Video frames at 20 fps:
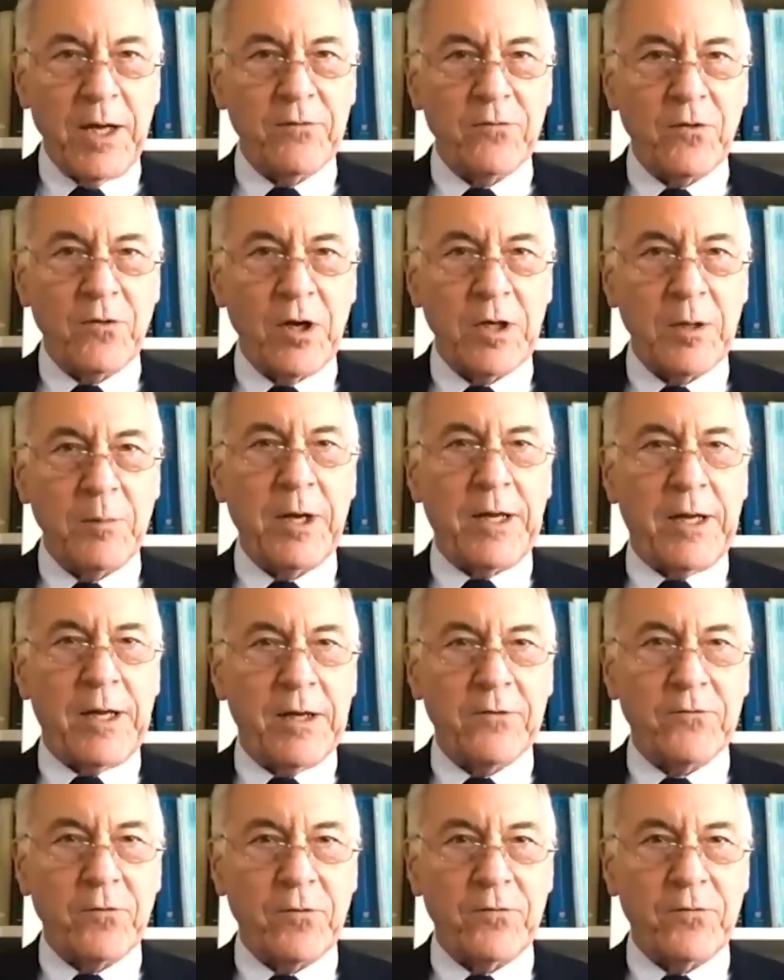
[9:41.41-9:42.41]
It's talking about
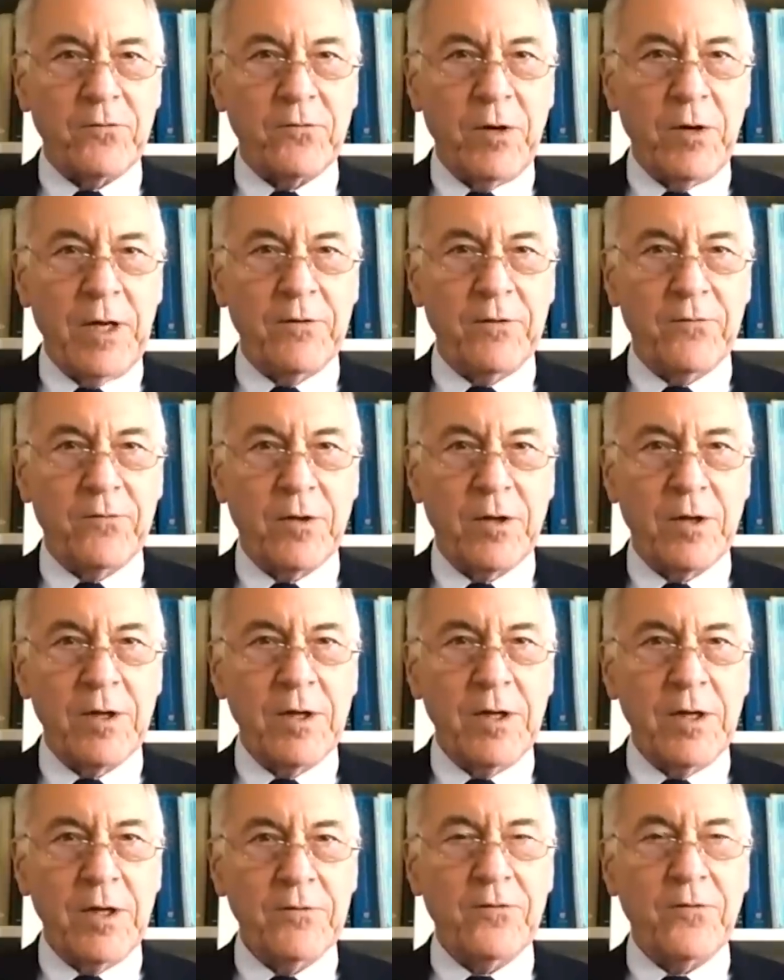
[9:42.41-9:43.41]
interest rates.
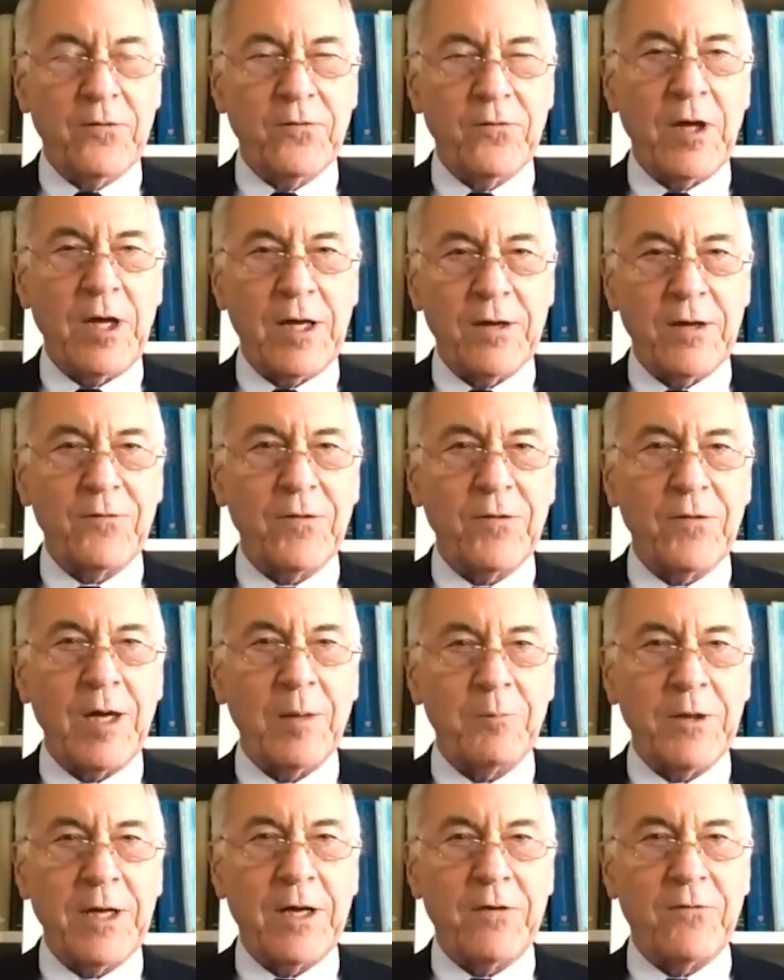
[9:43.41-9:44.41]
It's the
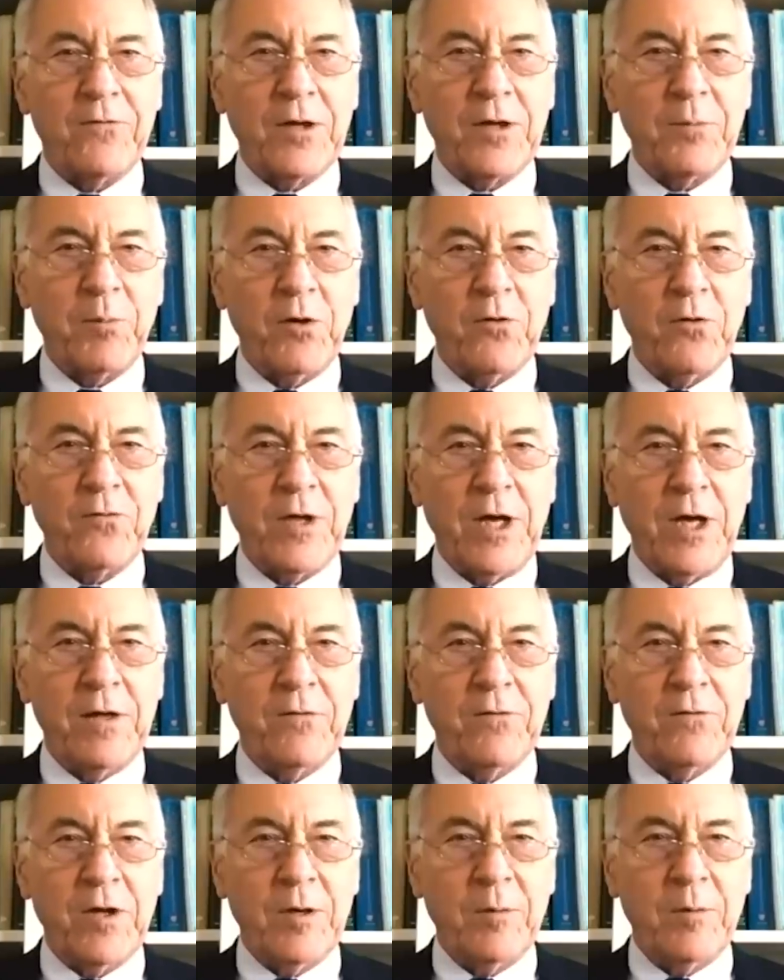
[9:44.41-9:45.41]
same thing as the
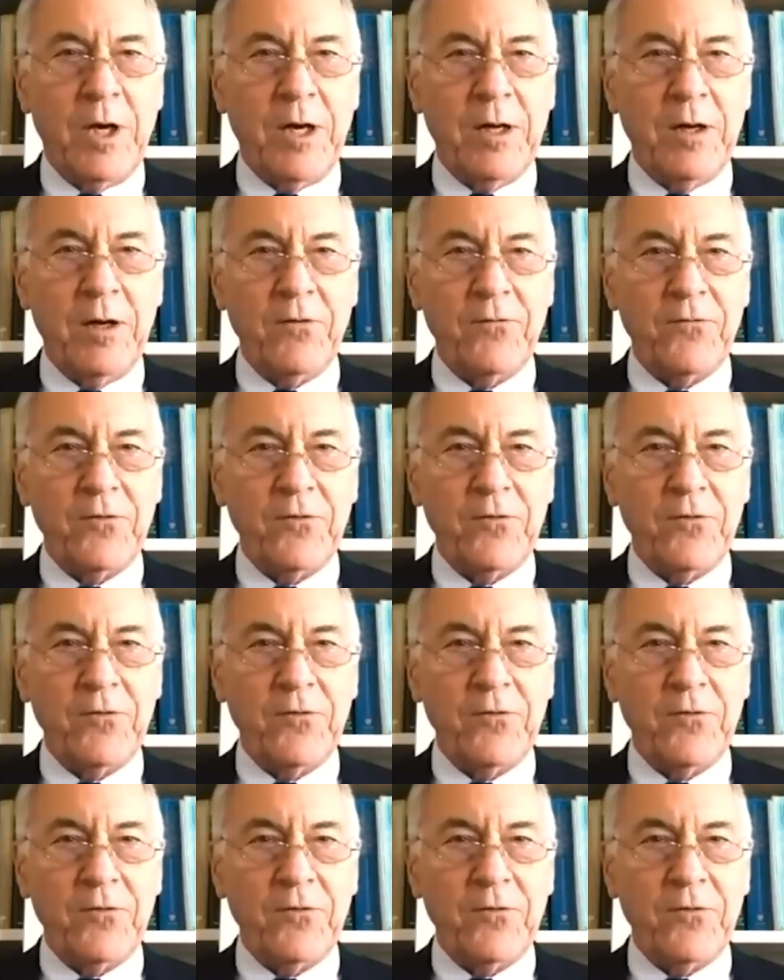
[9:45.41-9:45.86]
post-Keynesian model.